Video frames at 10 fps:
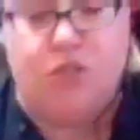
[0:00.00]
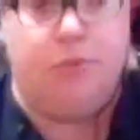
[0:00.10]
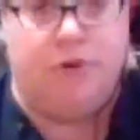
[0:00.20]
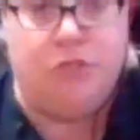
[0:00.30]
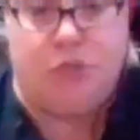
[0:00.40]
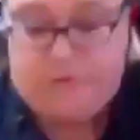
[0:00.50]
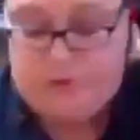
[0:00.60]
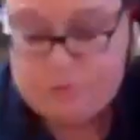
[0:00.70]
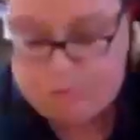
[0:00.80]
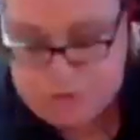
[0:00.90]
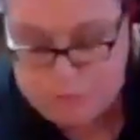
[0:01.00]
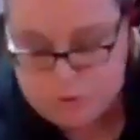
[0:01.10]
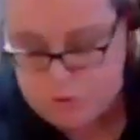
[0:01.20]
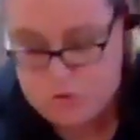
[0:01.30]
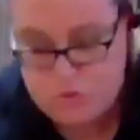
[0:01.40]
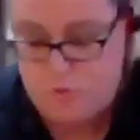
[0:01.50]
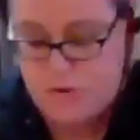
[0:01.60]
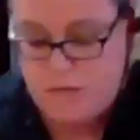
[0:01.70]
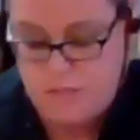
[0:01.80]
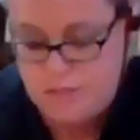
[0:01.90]
Serve at room temperature. You do
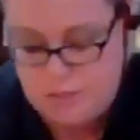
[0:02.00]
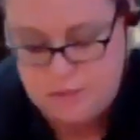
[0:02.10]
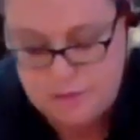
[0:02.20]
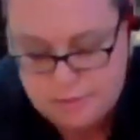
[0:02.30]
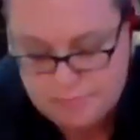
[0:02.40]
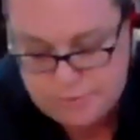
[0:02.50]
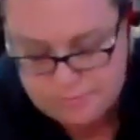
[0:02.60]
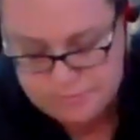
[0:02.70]
not need to heat it up.